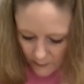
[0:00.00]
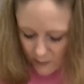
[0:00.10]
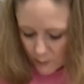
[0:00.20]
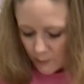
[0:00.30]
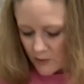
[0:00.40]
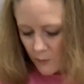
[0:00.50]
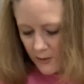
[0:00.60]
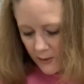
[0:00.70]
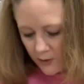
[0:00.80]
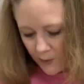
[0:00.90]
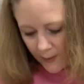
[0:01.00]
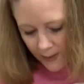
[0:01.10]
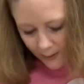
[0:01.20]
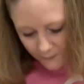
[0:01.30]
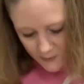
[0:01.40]
this one was the one done in
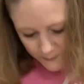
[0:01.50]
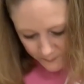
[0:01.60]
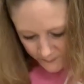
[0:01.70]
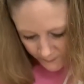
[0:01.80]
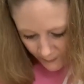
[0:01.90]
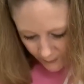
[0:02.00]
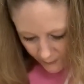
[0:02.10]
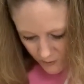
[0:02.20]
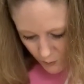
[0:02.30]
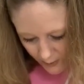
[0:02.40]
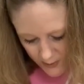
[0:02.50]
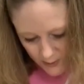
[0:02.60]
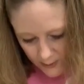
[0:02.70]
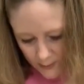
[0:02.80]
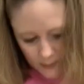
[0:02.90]
craft. Here's one
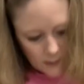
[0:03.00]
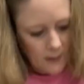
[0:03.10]
done,